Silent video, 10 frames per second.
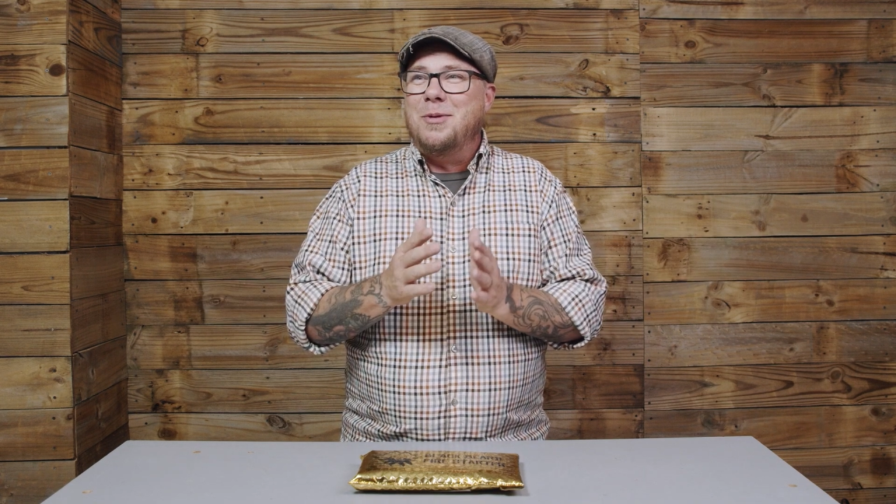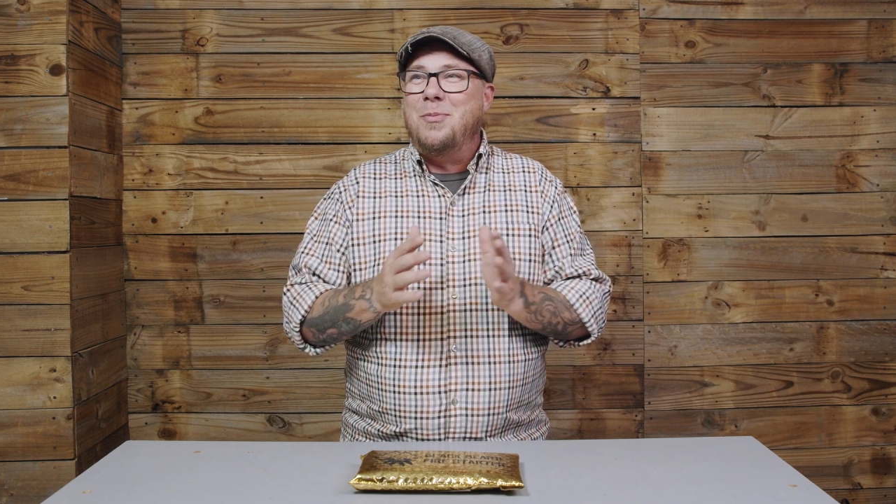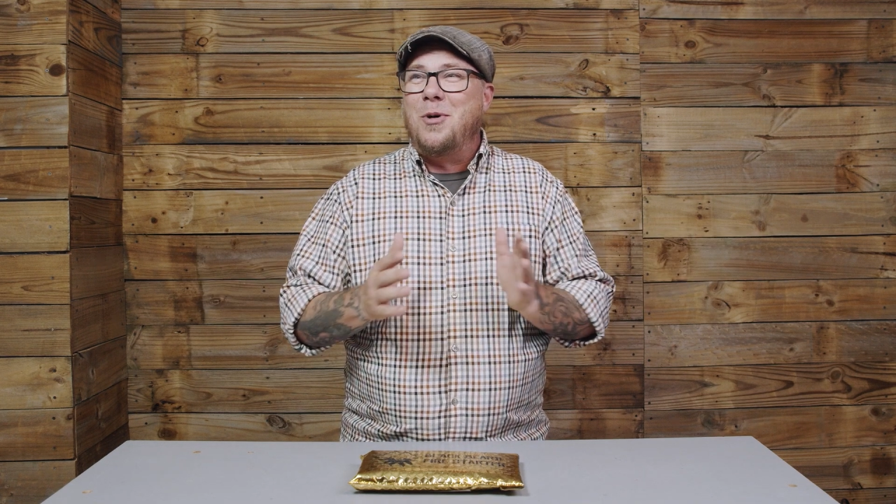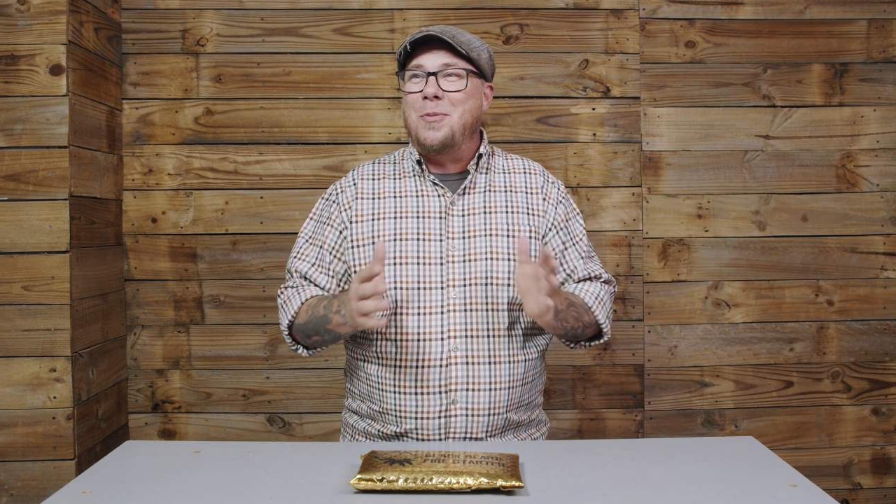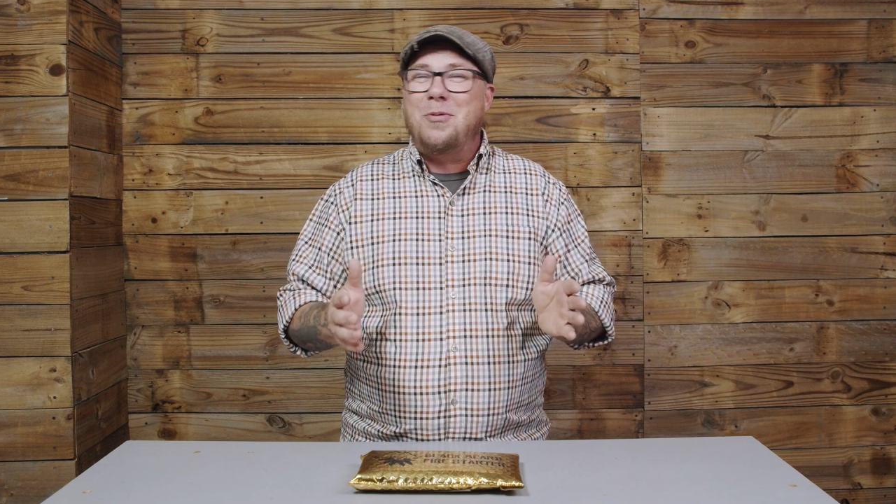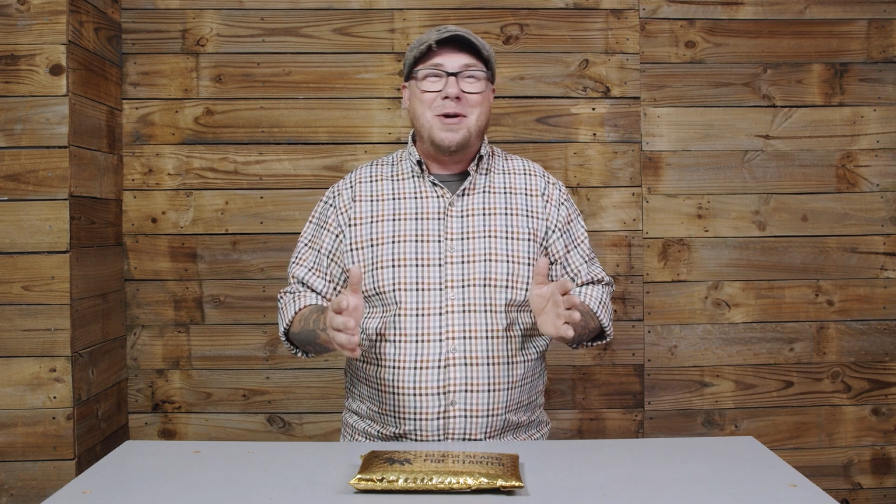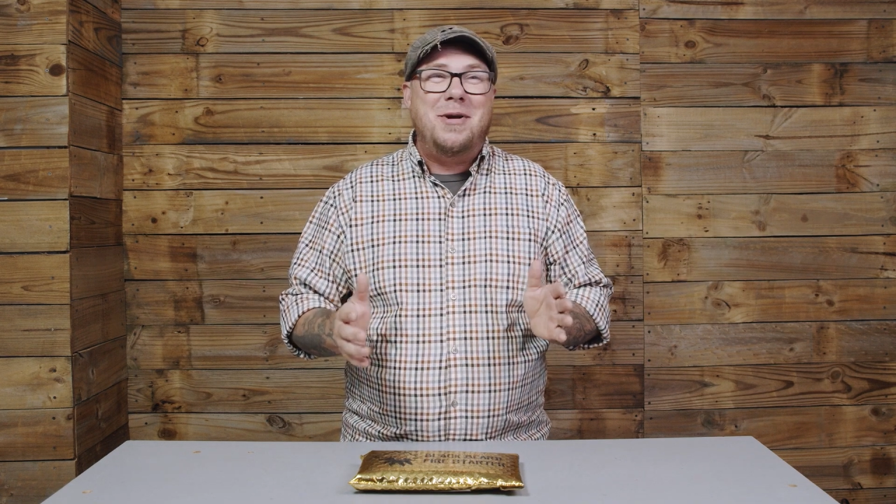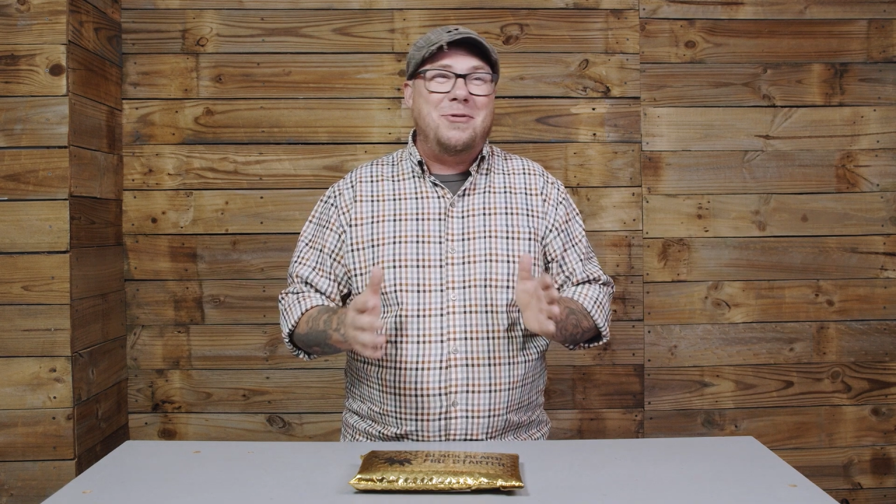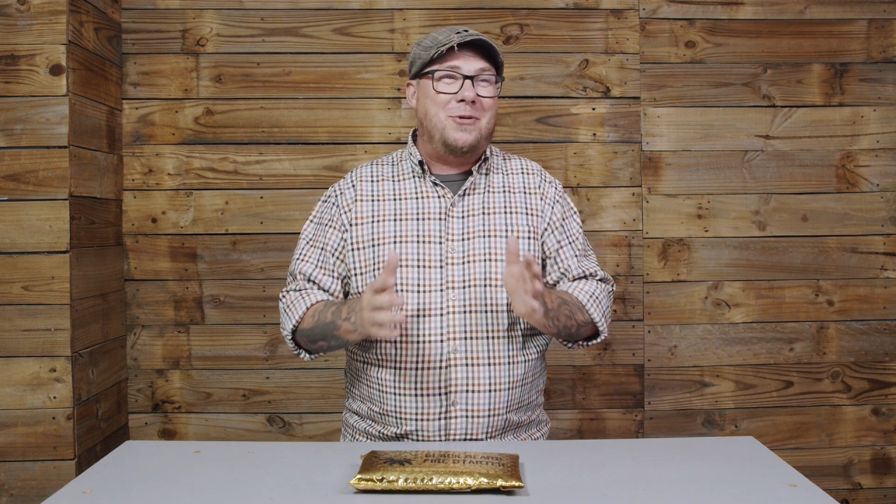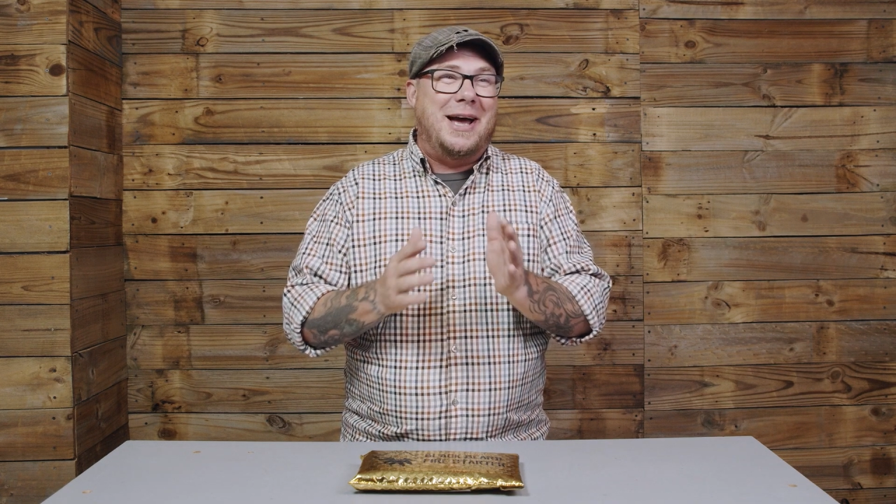more
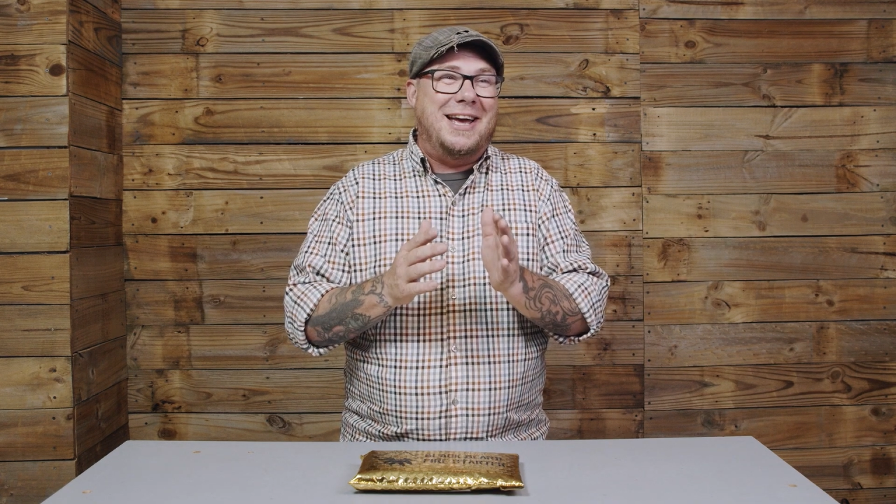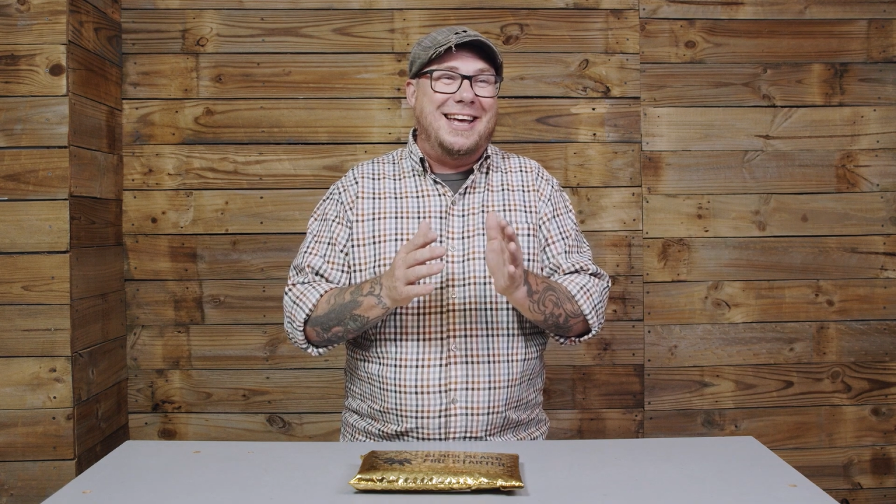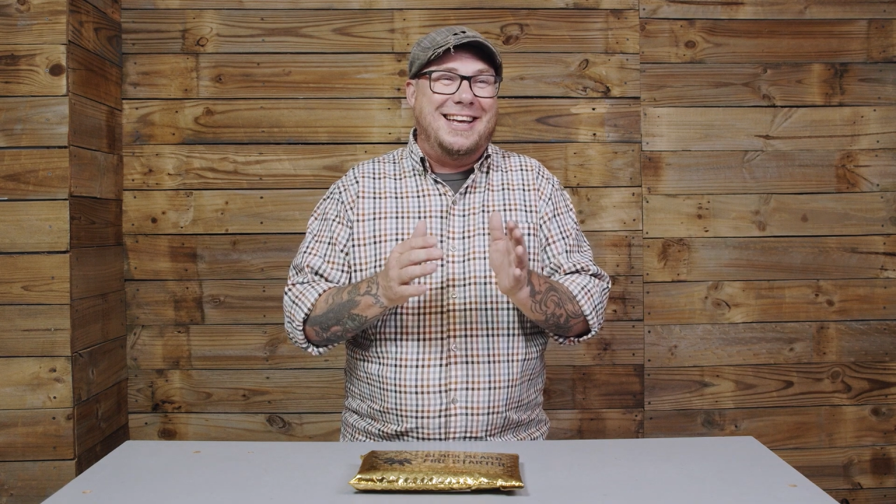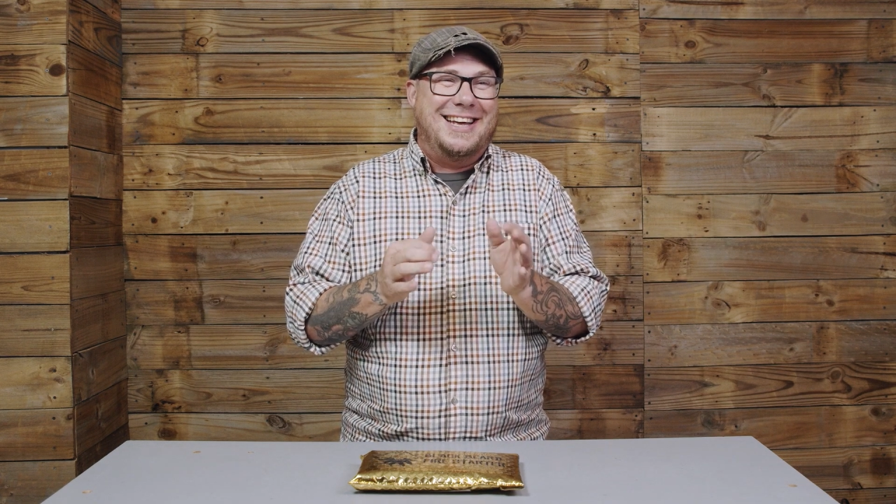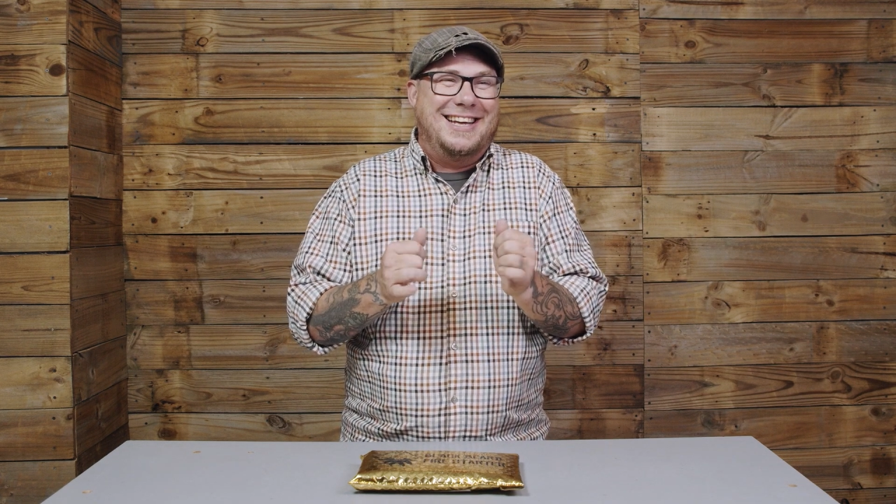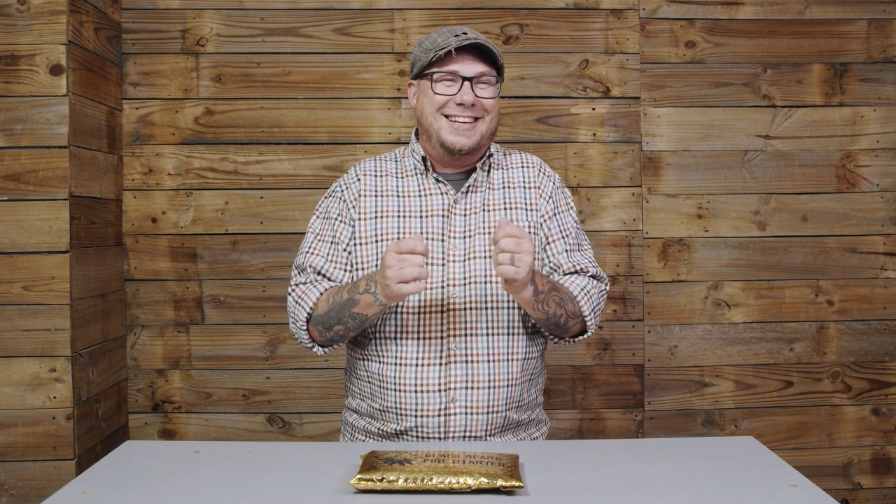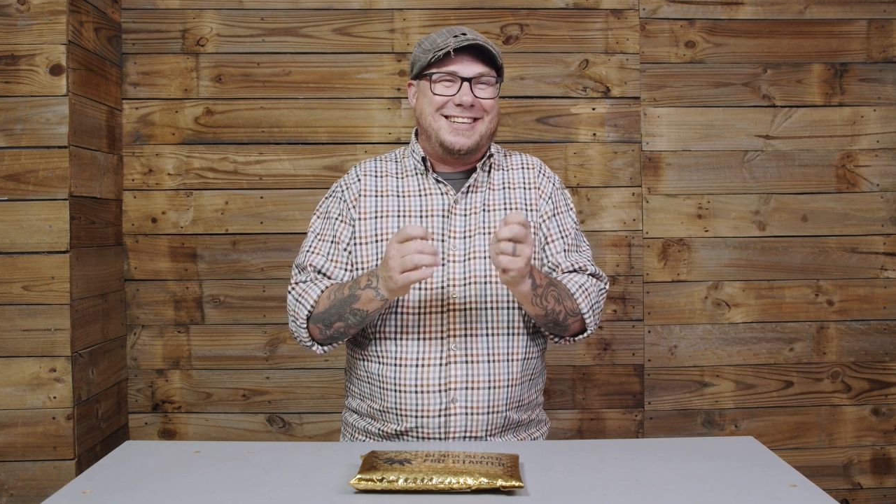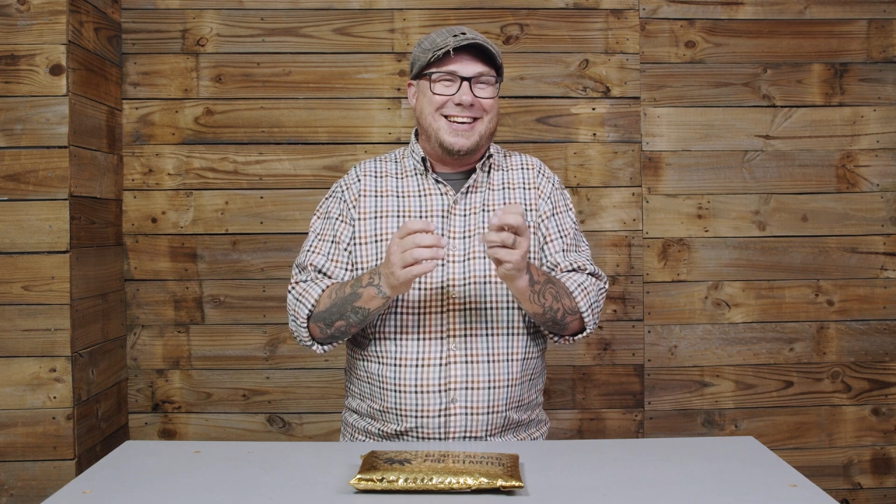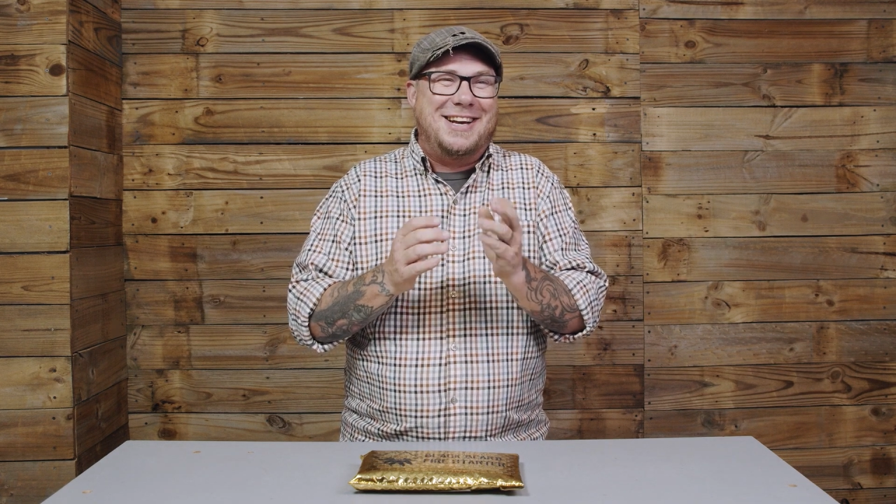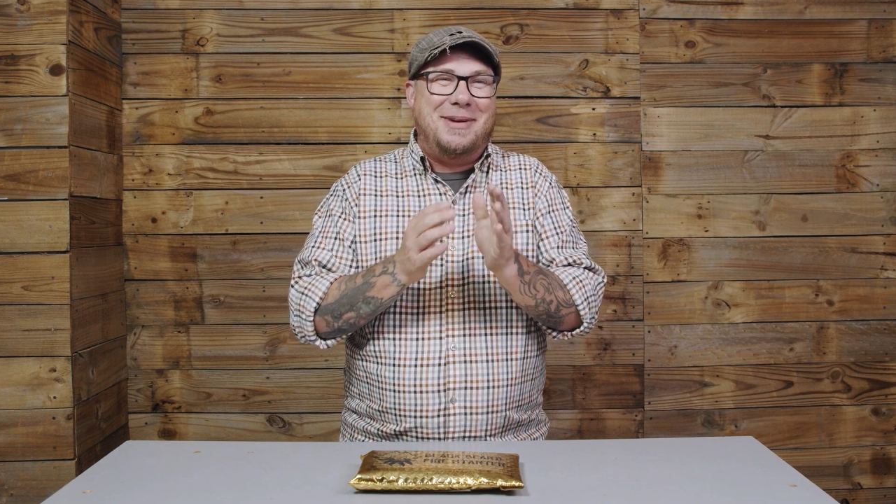primitive way is
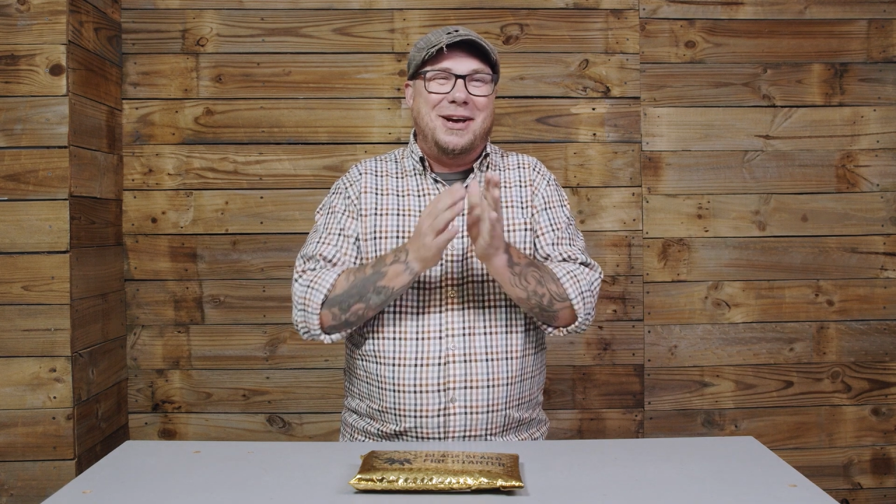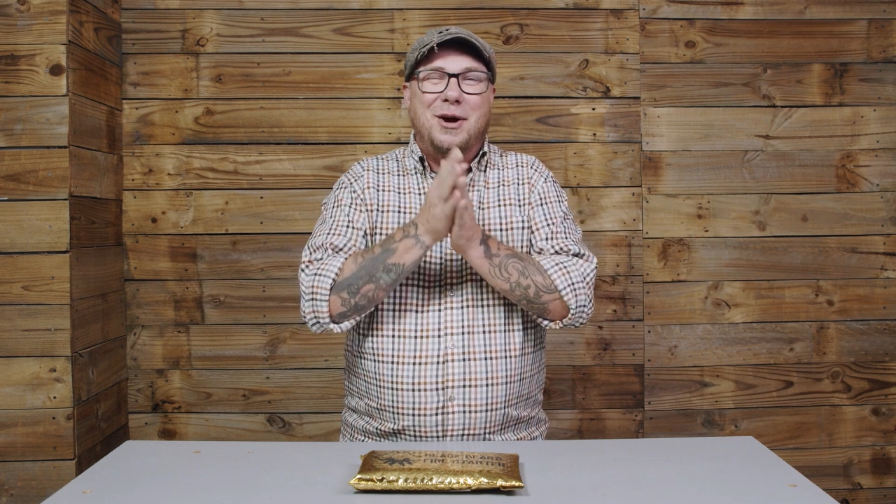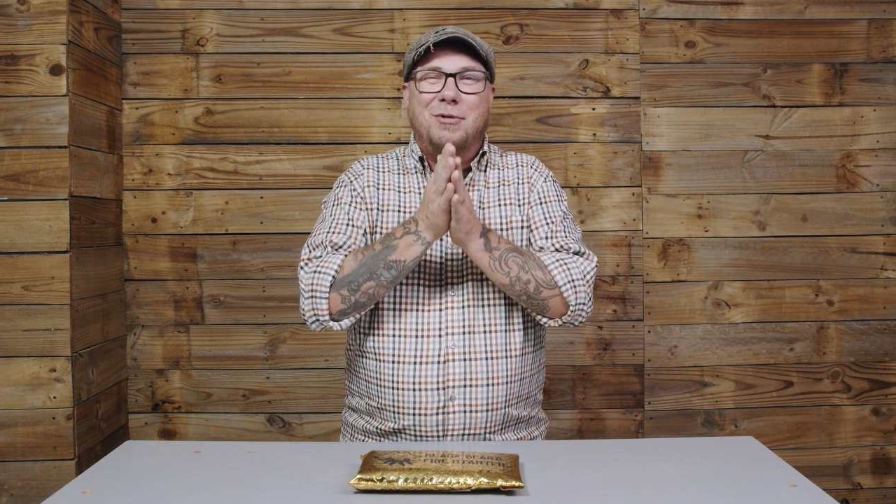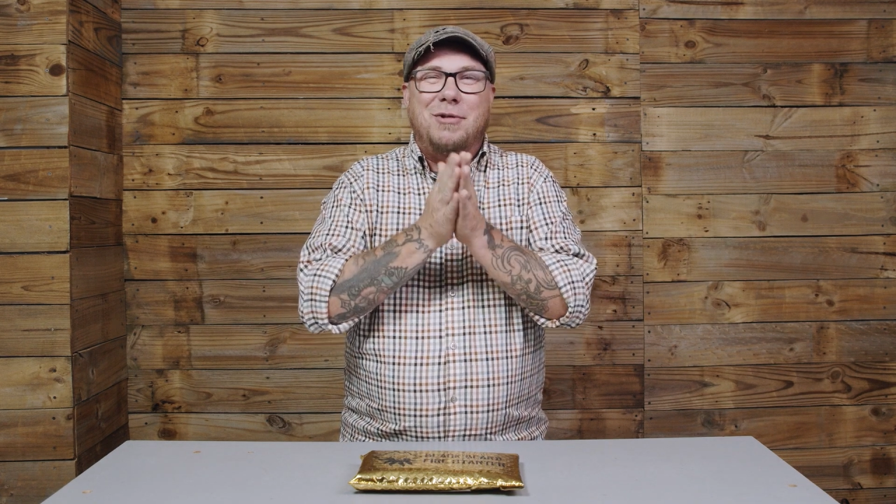going to be